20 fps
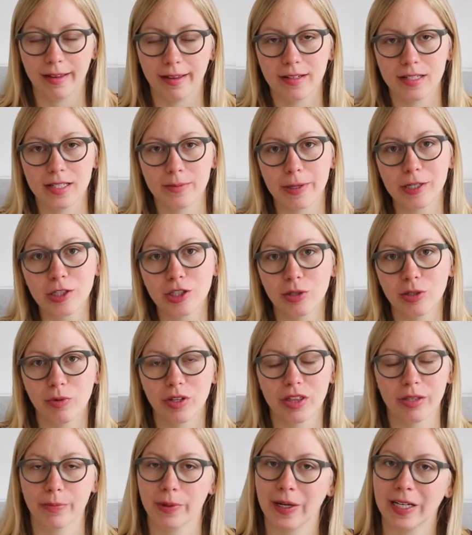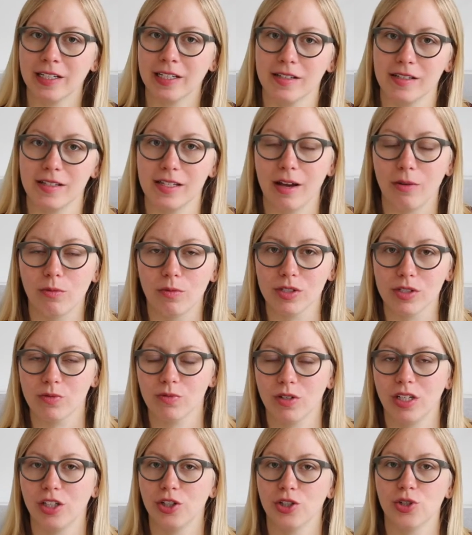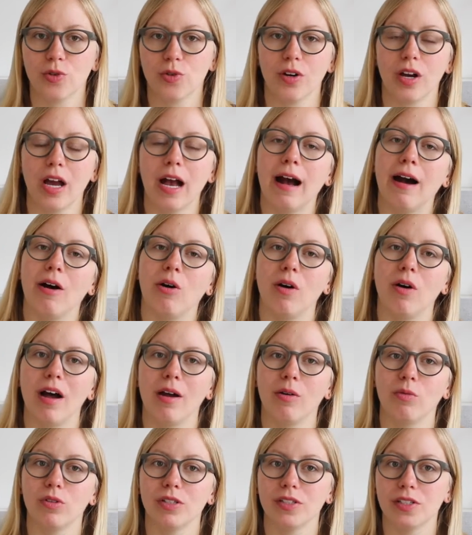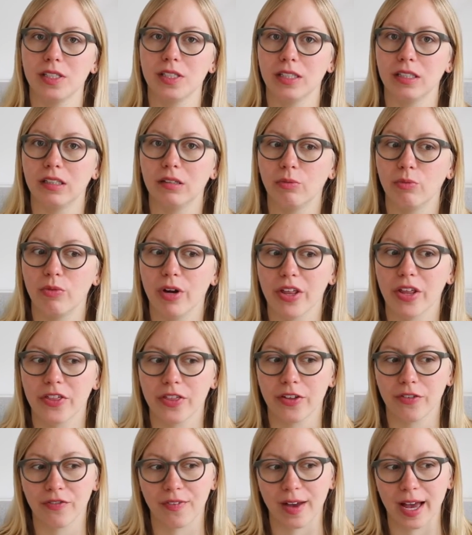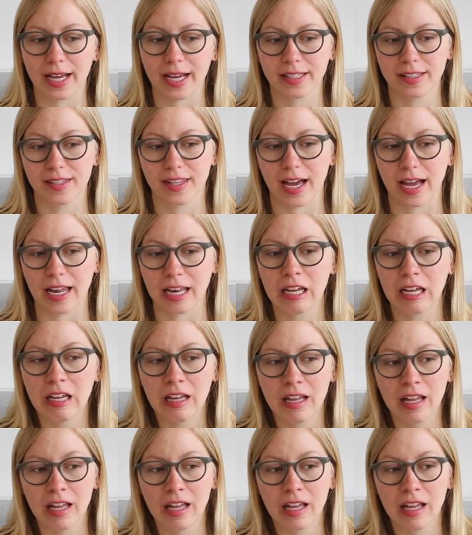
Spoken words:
And especially with the pregnancy, I wasn't really sure how I would deal with the fact that